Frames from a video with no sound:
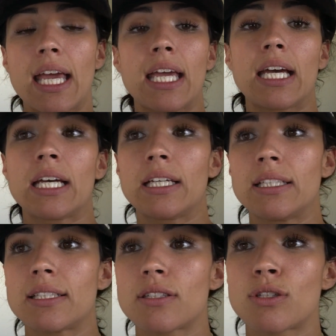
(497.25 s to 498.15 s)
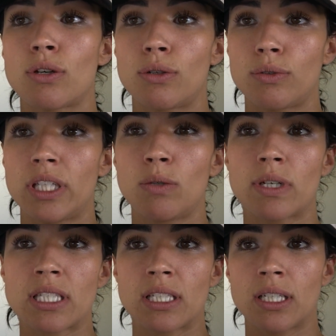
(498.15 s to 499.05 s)
and so he
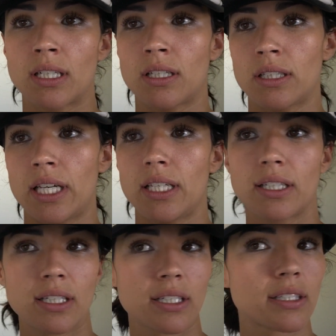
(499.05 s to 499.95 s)
wasn't gonna like